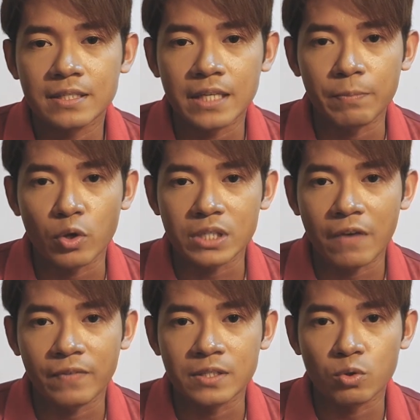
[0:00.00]
Keep
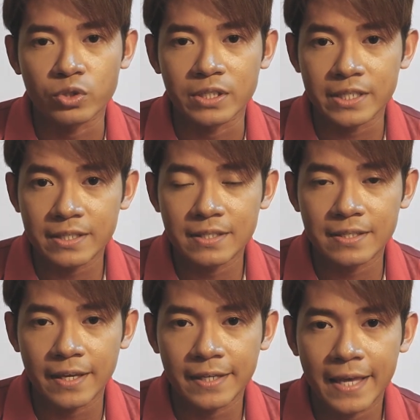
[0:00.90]
yourself in social
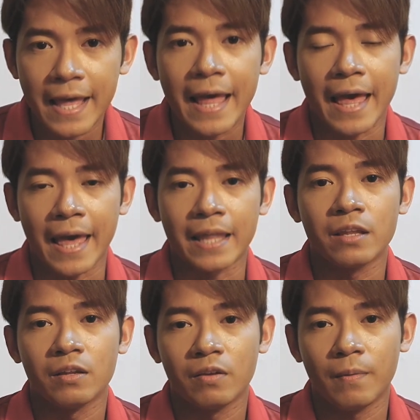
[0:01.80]
distancing,
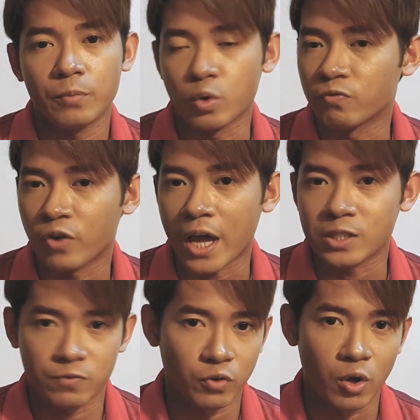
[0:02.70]
and don't
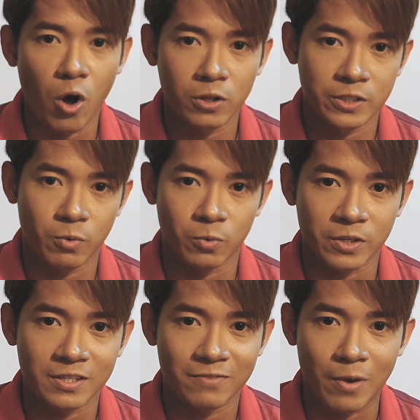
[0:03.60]
forget to follow all the
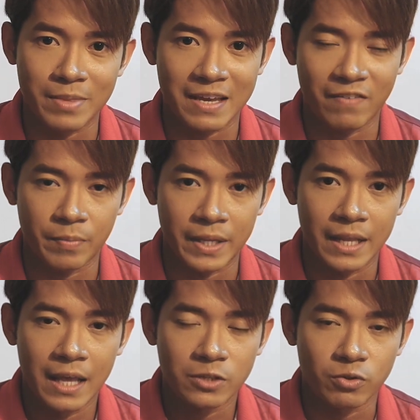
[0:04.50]
orders from the government.
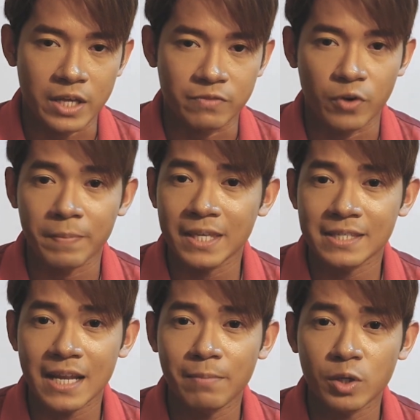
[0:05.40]
So that's from me.
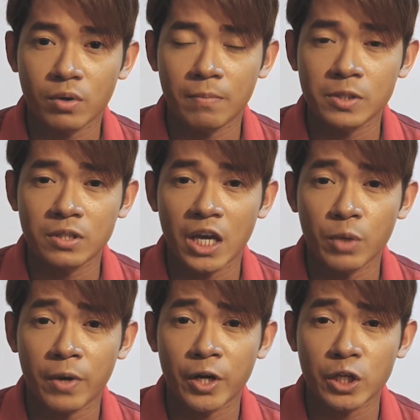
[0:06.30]
Assalamualaikum
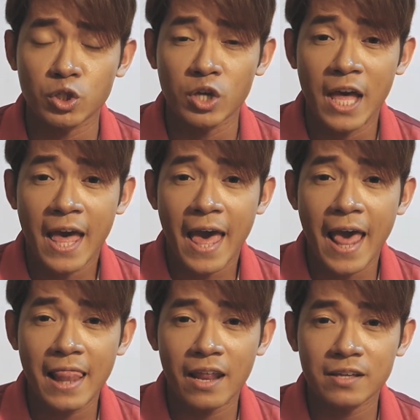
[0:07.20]
warahmatullahi wabarakatuh,
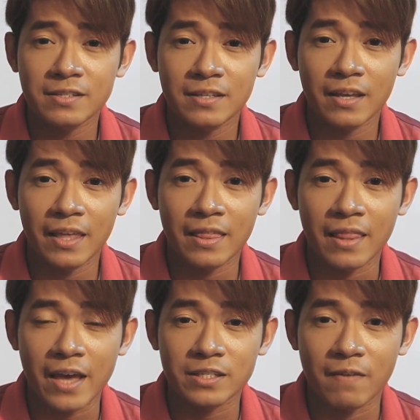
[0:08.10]
and let us see in the
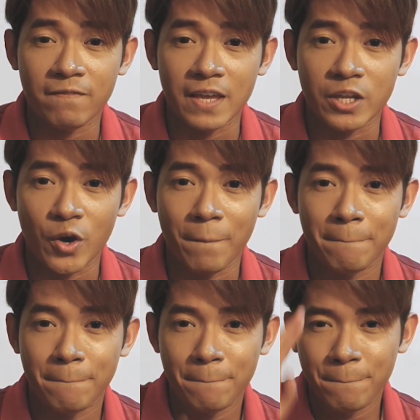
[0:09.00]
next video.
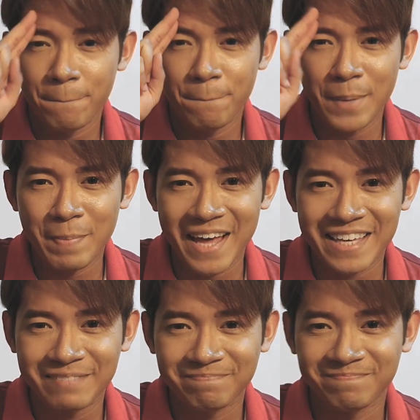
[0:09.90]
Bye
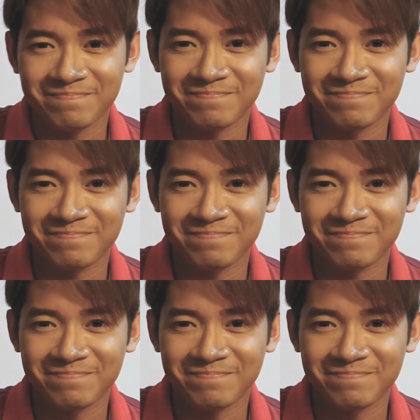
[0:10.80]
bye.